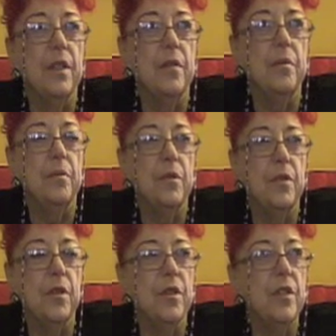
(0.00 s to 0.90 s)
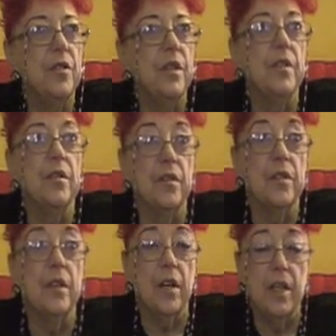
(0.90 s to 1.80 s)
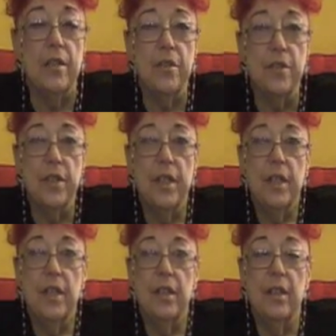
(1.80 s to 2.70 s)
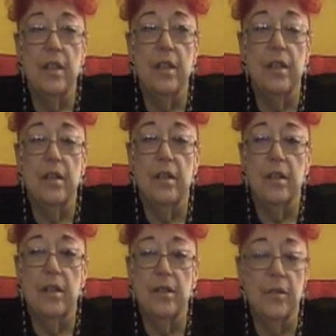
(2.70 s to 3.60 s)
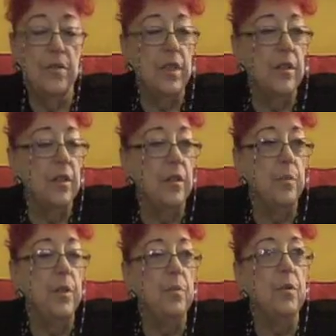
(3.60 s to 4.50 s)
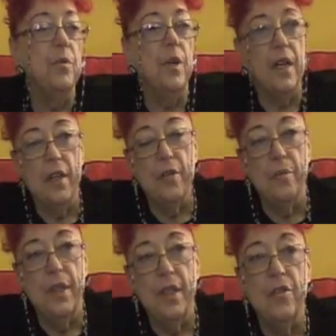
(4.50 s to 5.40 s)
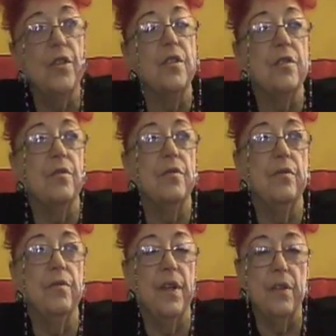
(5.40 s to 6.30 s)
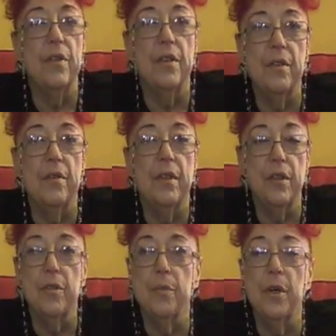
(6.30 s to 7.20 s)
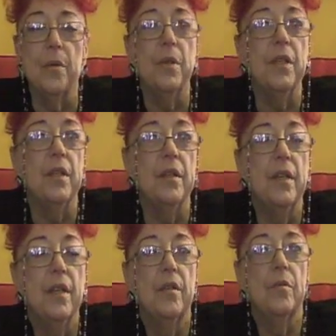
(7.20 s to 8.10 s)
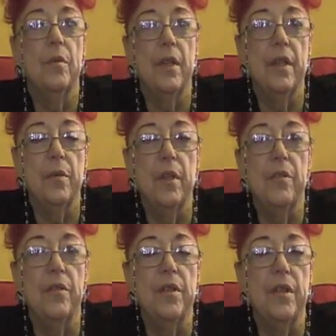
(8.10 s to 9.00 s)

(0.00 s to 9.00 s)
I started teaching at Douglas College. It turns out that the people who hired me had just founded their department, and when they went to the